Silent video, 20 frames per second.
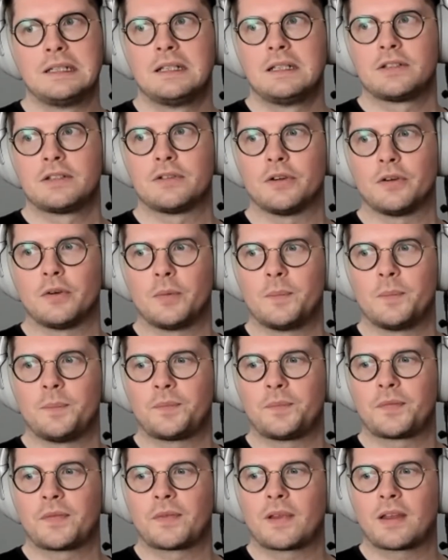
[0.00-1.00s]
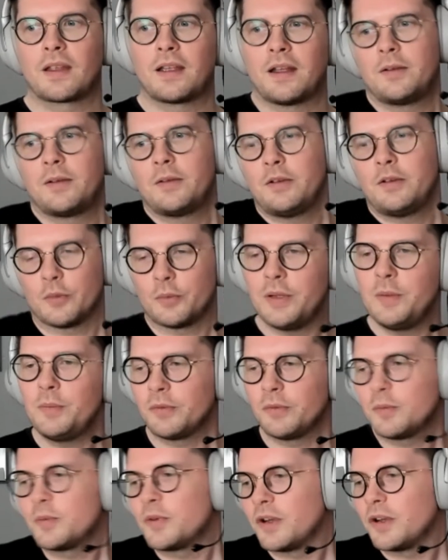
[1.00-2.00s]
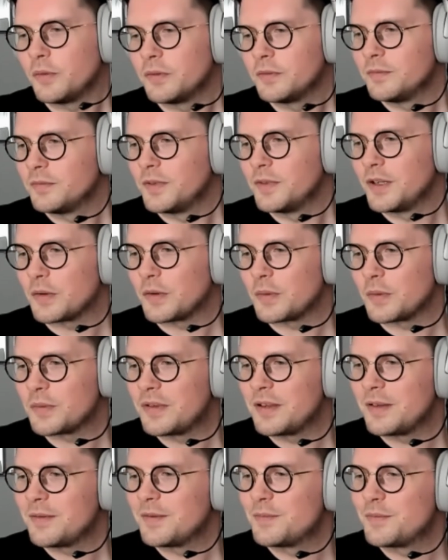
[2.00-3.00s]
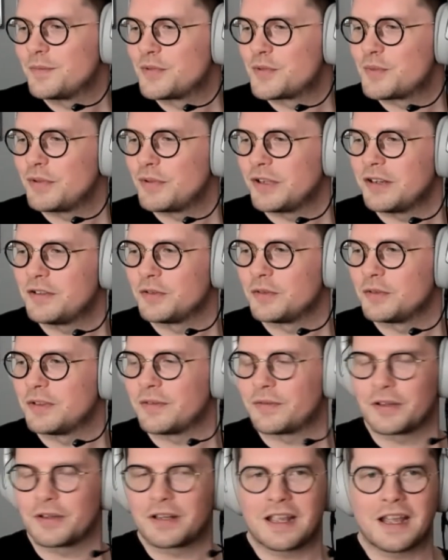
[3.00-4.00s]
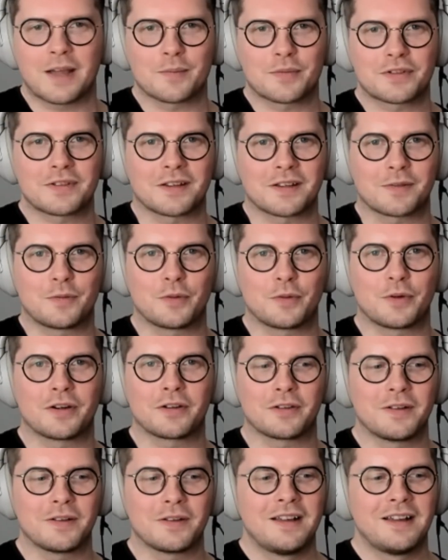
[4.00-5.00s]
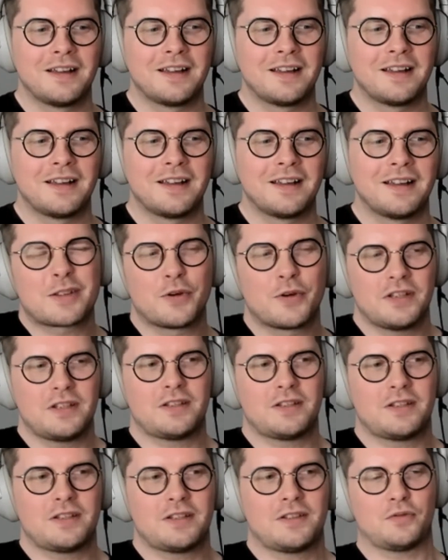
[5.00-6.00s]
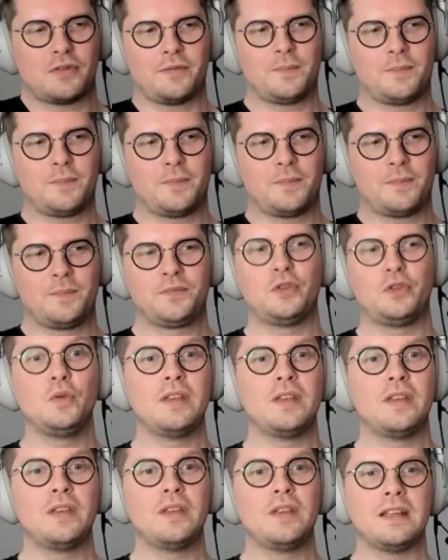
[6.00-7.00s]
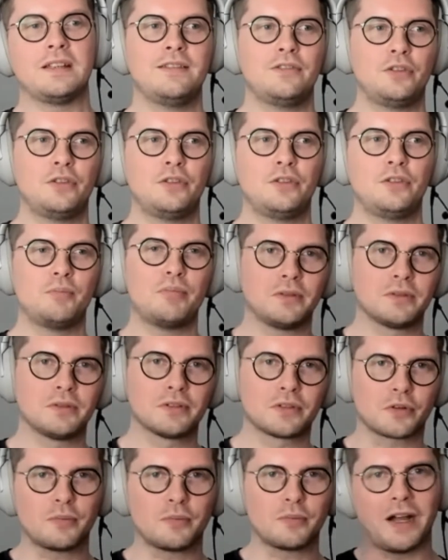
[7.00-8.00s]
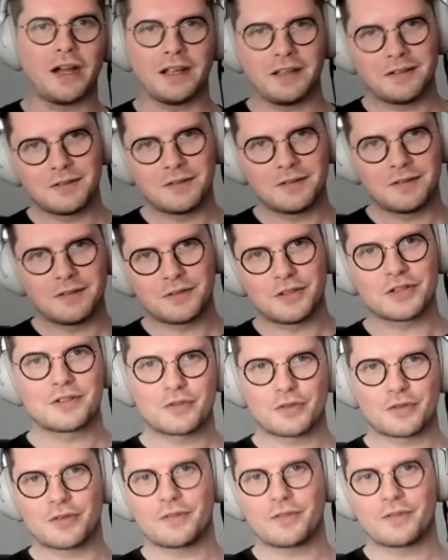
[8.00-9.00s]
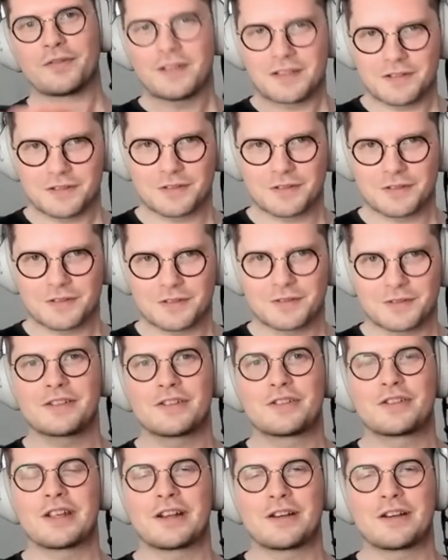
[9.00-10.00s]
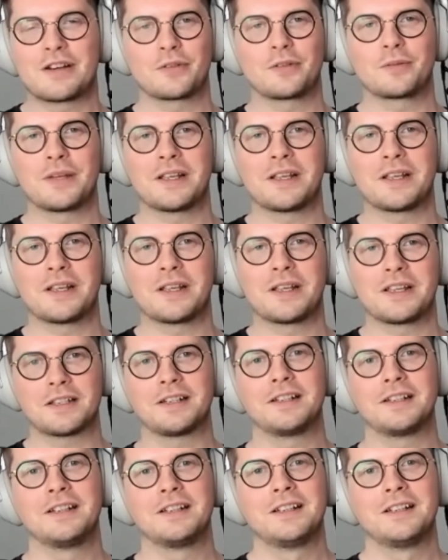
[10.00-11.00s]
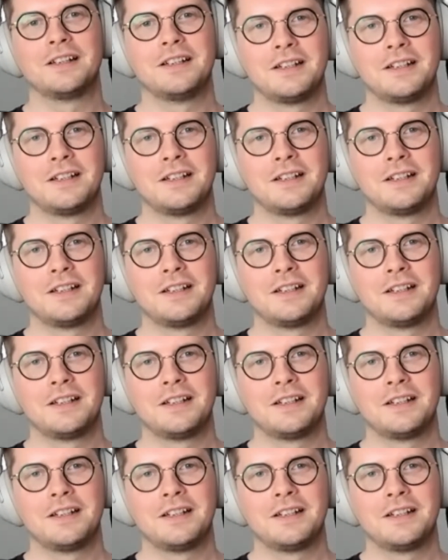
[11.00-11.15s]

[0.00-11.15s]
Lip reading: So, and, people go and, they split into different camps, like where I suppose it's sort of, do they tend to build or buy, just sort of as a general baseline.